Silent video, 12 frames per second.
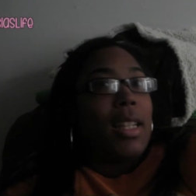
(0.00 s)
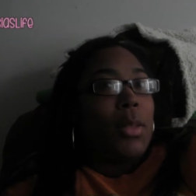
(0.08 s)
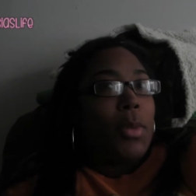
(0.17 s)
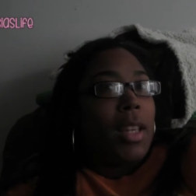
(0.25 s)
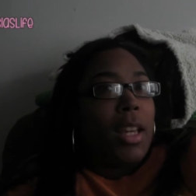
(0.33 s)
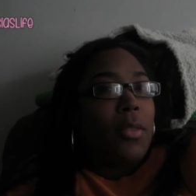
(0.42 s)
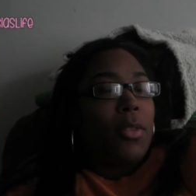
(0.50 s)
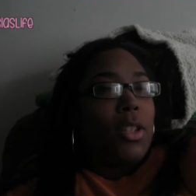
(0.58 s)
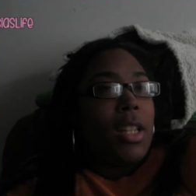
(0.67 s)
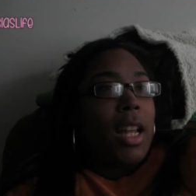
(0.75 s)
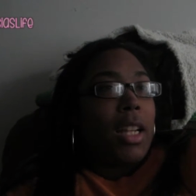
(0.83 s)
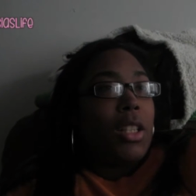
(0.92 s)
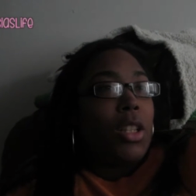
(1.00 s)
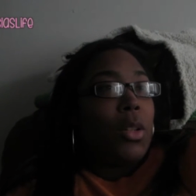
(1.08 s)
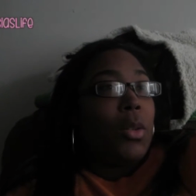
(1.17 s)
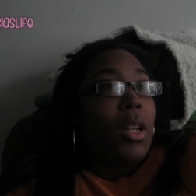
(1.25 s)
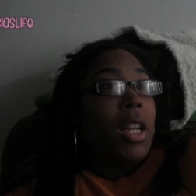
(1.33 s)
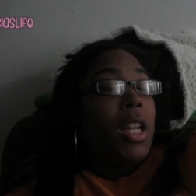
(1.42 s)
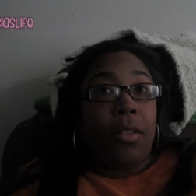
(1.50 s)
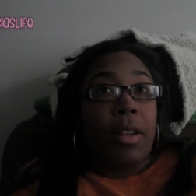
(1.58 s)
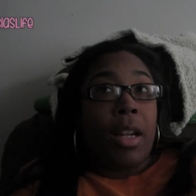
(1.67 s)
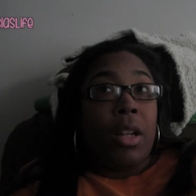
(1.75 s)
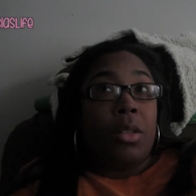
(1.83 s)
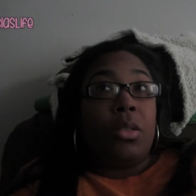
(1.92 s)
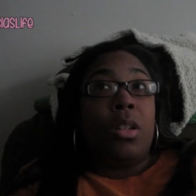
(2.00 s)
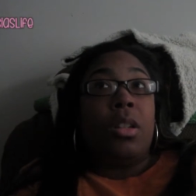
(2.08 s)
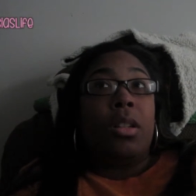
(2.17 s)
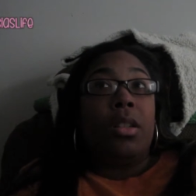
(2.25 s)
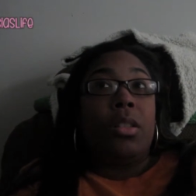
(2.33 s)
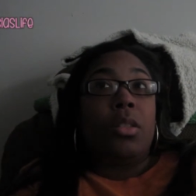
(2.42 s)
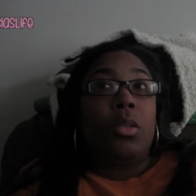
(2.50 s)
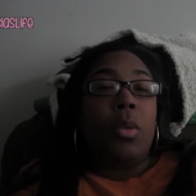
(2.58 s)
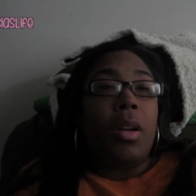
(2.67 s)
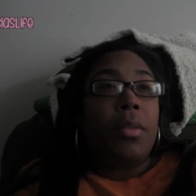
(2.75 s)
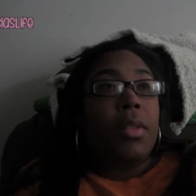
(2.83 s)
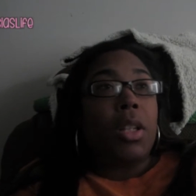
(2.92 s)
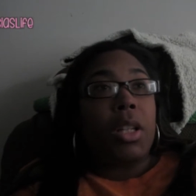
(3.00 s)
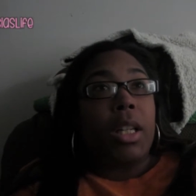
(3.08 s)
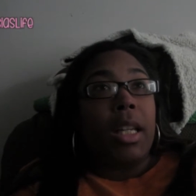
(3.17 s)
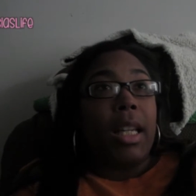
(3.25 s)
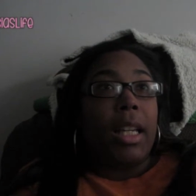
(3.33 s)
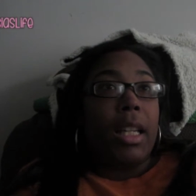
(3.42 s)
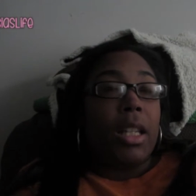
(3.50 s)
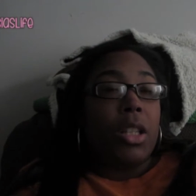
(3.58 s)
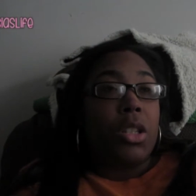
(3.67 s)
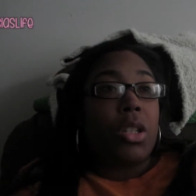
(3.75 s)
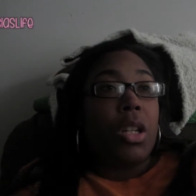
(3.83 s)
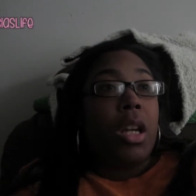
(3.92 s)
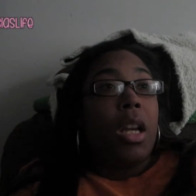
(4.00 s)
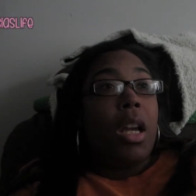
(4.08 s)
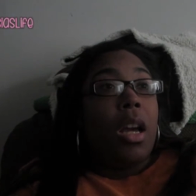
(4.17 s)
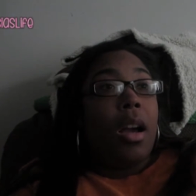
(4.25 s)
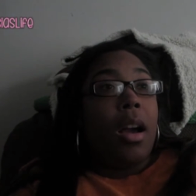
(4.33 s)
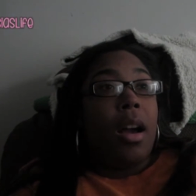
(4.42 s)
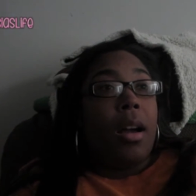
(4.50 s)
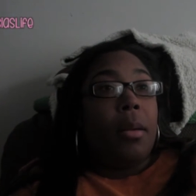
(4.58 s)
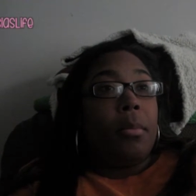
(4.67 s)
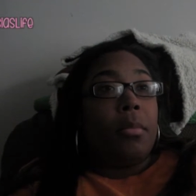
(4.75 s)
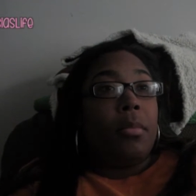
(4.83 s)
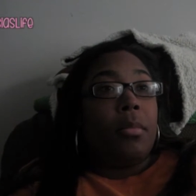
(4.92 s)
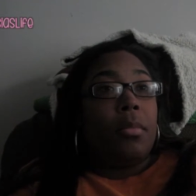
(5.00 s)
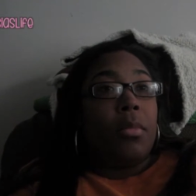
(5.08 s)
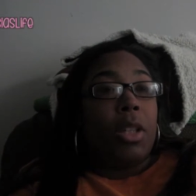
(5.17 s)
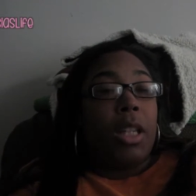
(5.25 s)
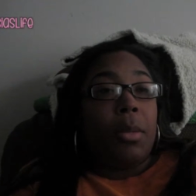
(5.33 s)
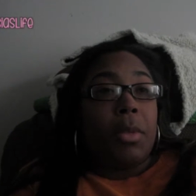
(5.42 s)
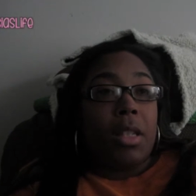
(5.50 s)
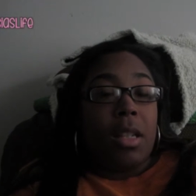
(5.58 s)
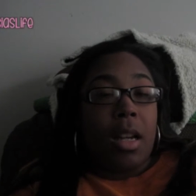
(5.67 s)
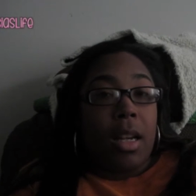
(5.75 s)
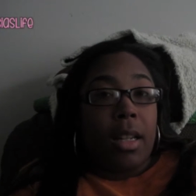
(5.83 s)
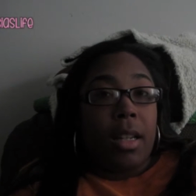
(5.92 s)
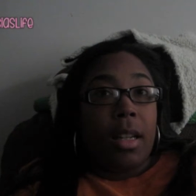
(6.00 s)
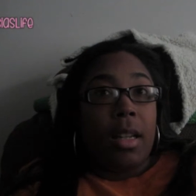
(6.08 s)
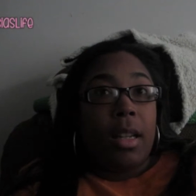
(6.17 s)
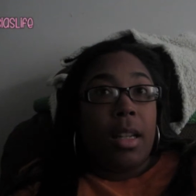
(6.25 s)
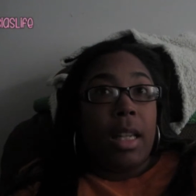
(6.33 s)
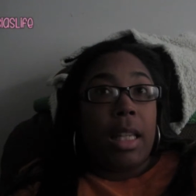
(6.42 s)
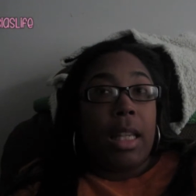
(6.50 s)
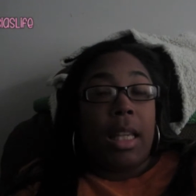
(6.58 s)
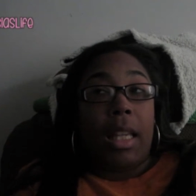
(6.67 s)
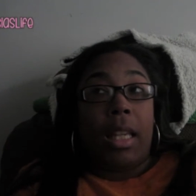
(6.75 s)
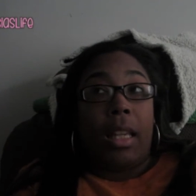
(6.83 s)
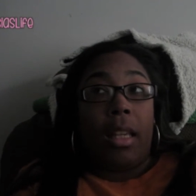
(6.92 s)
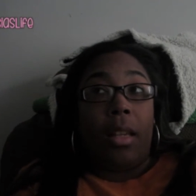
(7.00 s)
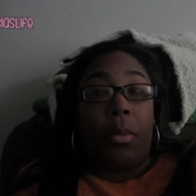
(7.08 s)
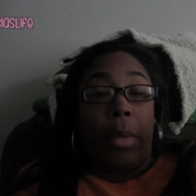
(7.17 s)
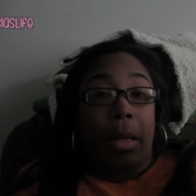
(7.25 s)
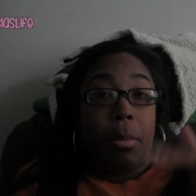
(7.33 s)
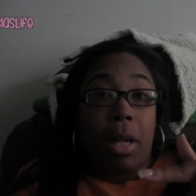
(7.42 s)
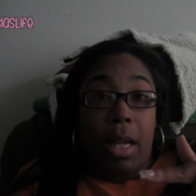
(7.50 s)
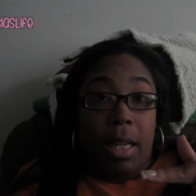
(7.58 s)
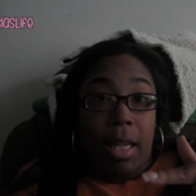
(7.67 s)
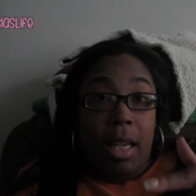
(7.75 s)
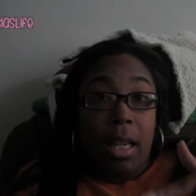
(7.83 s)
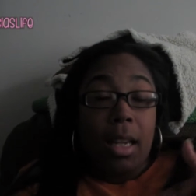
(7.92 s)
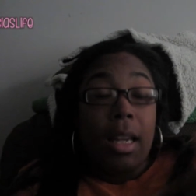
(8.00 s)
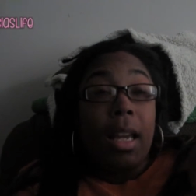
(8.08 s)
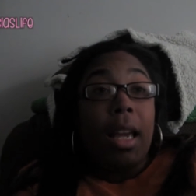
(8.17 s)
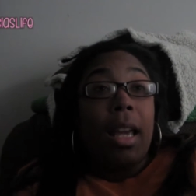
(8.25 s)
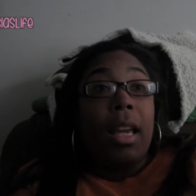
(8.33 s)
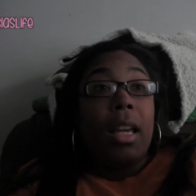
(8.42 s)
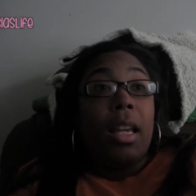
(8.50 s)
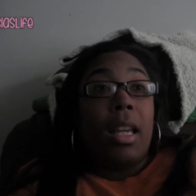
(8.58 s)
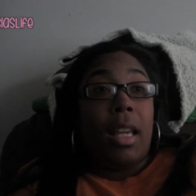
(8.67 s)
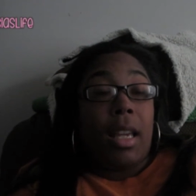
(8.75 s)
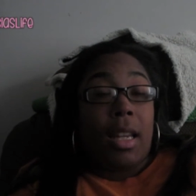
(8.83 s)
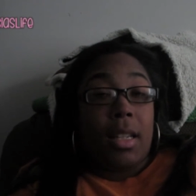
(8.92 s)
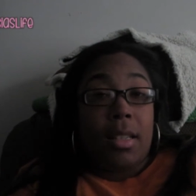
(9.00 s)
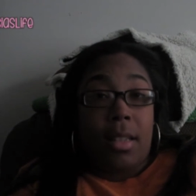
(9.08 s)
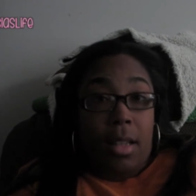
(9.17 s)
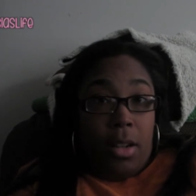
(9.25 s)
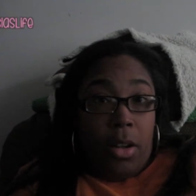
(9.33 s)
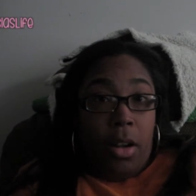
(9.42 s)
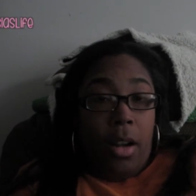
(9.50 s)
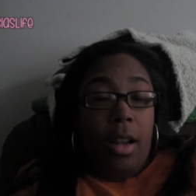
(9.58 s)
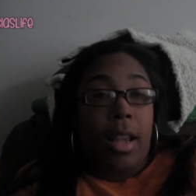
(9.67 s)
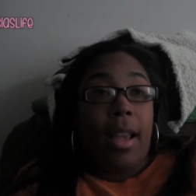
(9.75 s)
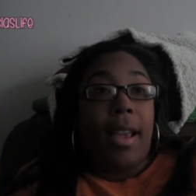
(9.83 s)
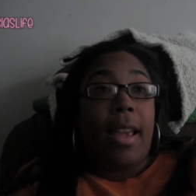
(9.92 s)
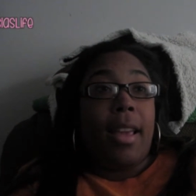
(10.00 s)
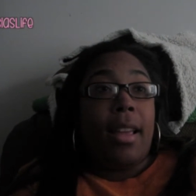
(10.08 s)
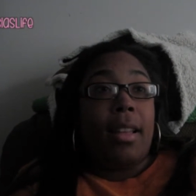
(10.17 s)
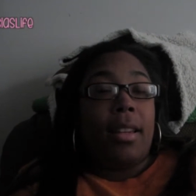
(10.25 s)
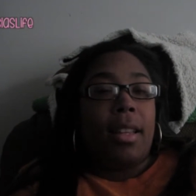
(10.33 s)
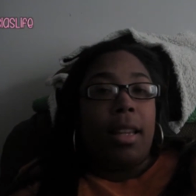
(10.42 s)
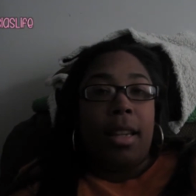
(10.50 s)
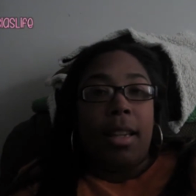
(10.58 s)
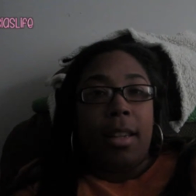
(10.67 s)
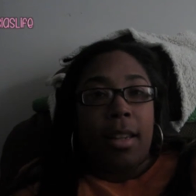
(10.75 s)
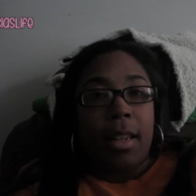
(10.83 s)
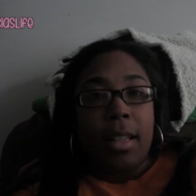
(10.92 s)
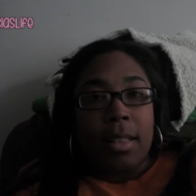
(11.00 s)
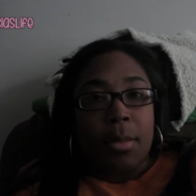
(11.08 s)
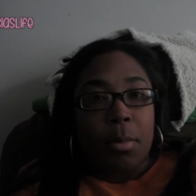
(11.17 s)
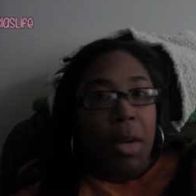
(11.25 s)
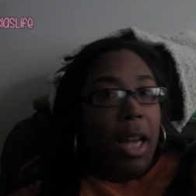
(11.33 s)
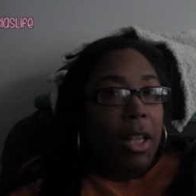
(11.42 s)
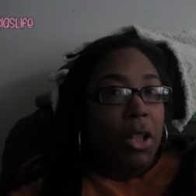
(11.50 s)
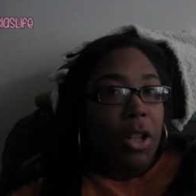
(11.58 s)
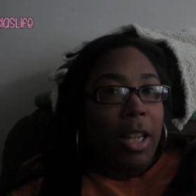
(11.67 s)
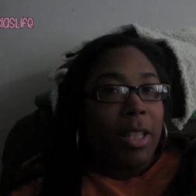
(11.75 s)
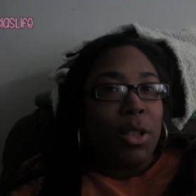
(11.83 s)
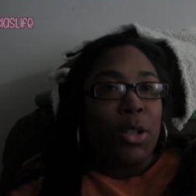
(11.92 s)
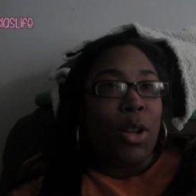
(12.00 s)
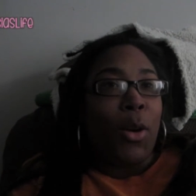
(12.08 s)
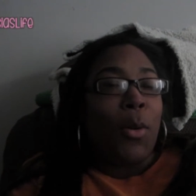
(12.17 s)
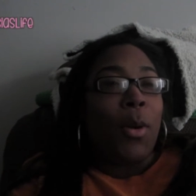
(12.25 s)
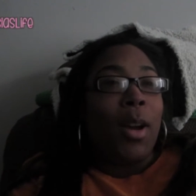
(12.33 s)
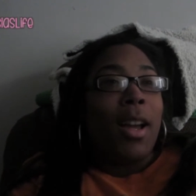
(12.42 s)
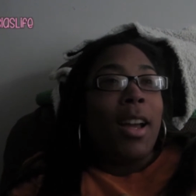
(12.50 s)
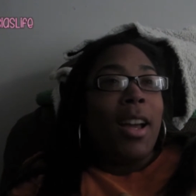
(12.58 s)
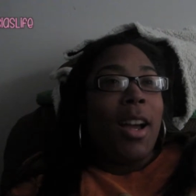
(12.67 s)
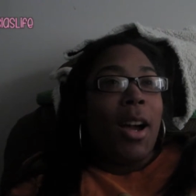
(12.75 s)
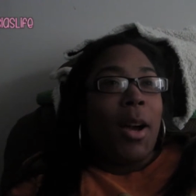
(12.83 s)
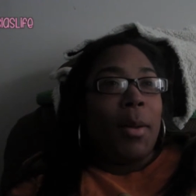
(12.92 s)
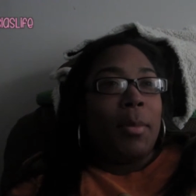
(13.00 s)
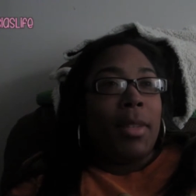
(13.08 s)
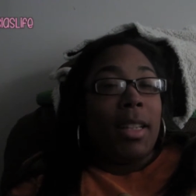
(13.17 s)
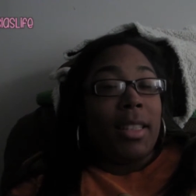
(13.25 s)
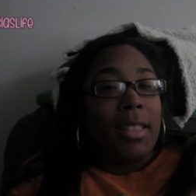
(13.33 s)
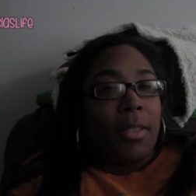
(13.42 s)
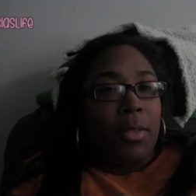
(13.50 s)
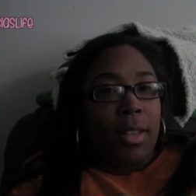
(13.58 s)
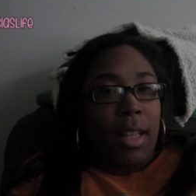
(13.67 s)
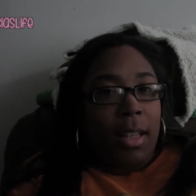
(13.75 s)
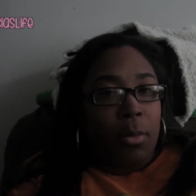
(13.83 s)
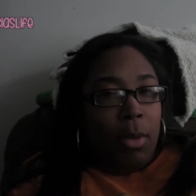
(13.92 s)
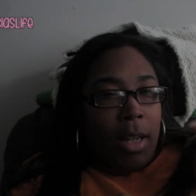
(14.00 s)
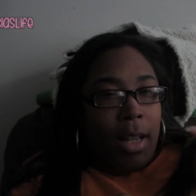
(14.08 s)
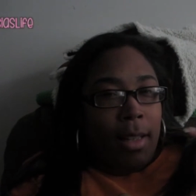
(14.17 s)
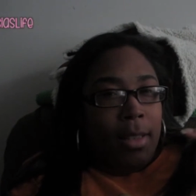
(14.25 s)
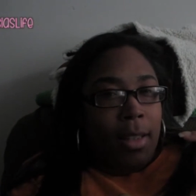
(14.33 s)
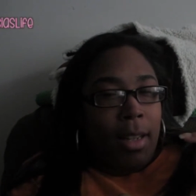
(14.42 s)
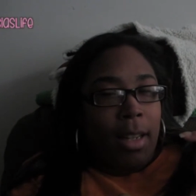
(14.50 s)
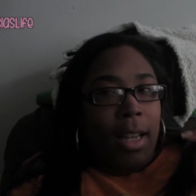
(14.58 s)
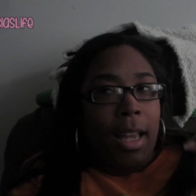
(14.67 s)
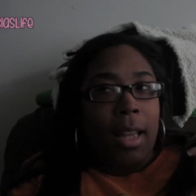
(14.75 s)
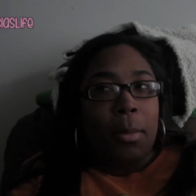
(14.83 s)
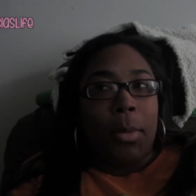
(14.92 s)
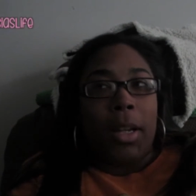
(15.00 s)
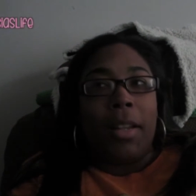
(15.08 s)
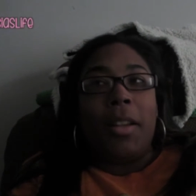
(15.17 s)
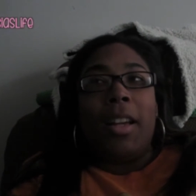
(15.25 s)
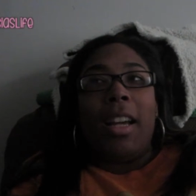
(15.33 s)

that's what he had for snack too. Around 12:30-ish, when he was done, he went potty. He got a sticker, and he's potty trained, so except for that one accident he had, but